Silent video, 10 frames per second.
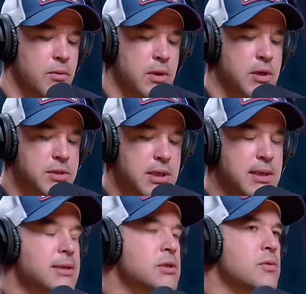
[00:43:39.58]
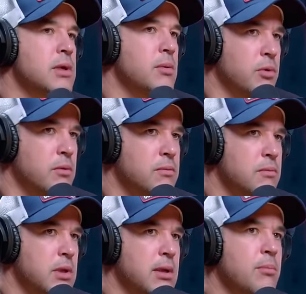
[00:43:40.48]
like you're saying, it's treatable.
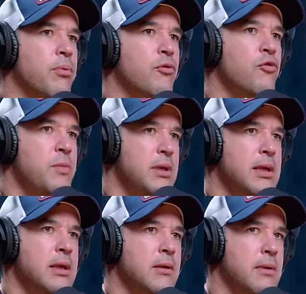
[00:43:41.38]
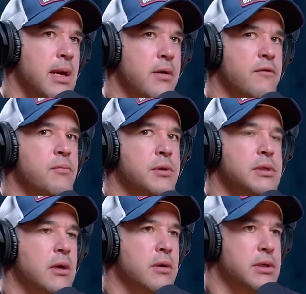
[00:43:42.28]
The improvement in
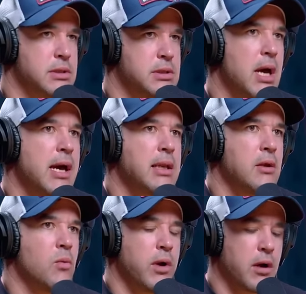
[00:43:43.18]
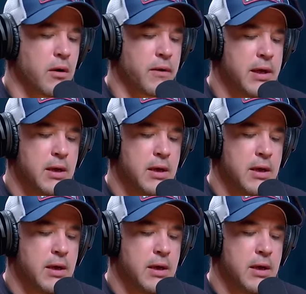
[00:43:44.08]
out-of-military society where